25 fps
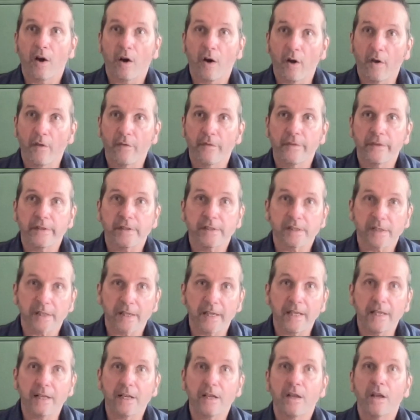on the
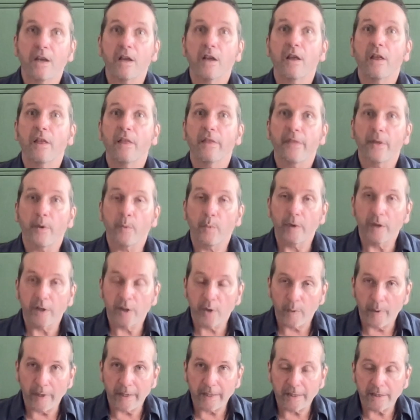skin that will
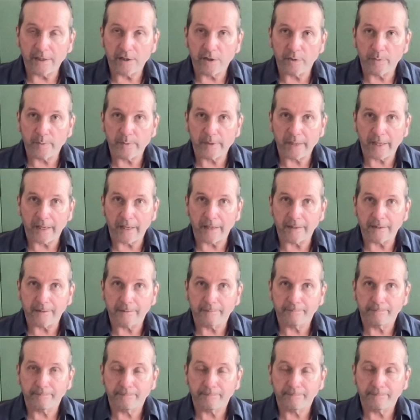quickly subside.